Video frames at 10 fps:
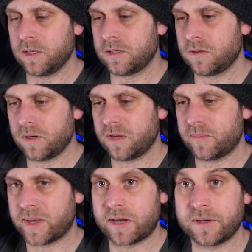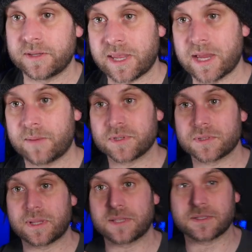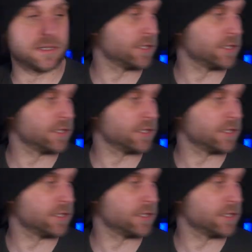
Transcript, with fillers: Don't have a battery in the camera, so that's gonna